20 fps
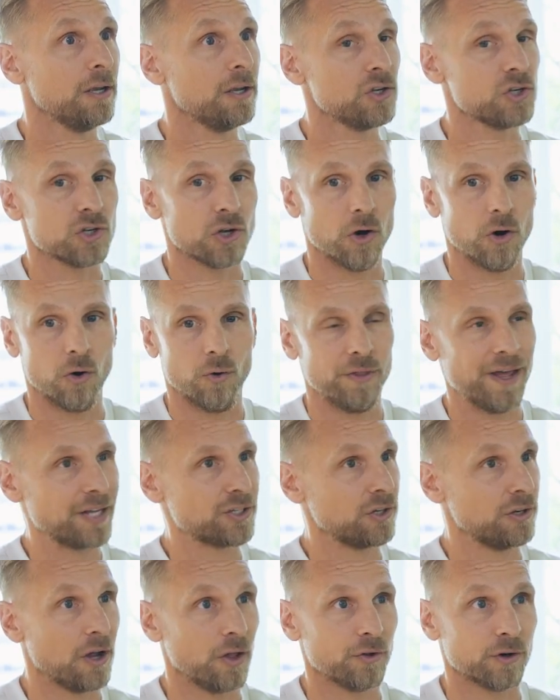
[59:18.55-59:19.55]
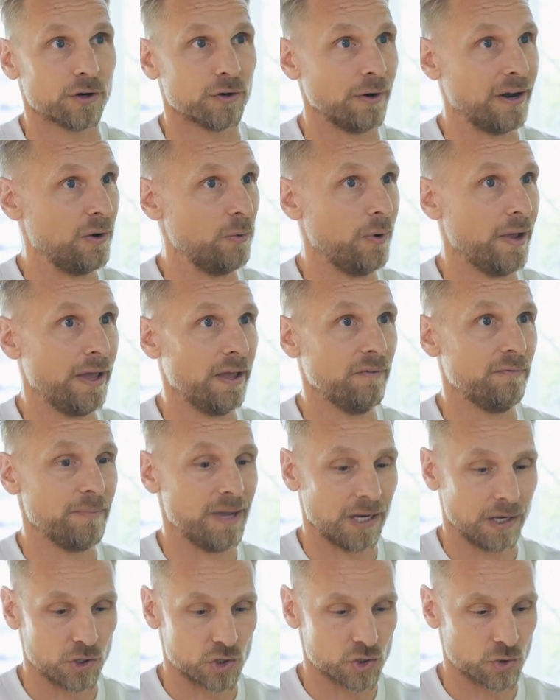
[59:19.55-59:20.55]
So that's another great way of
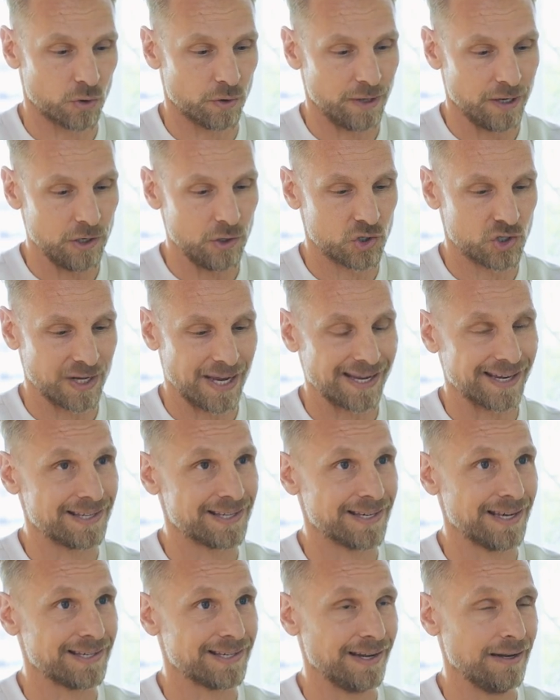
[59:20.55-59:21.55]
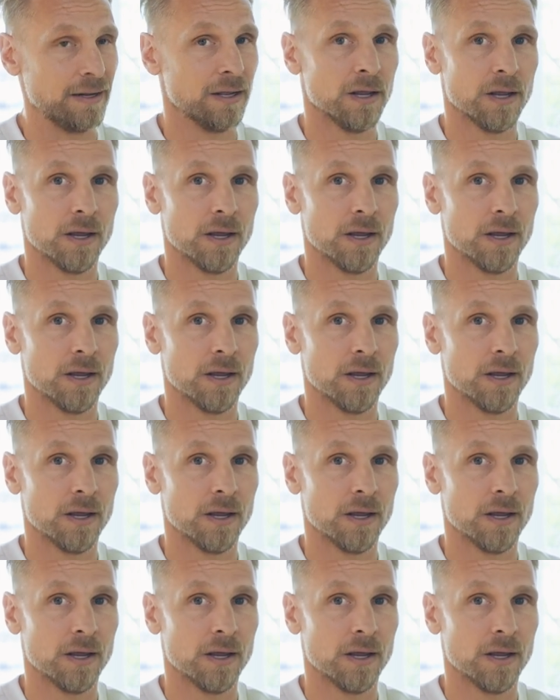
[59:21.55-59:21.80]
making sure that you stay consistent.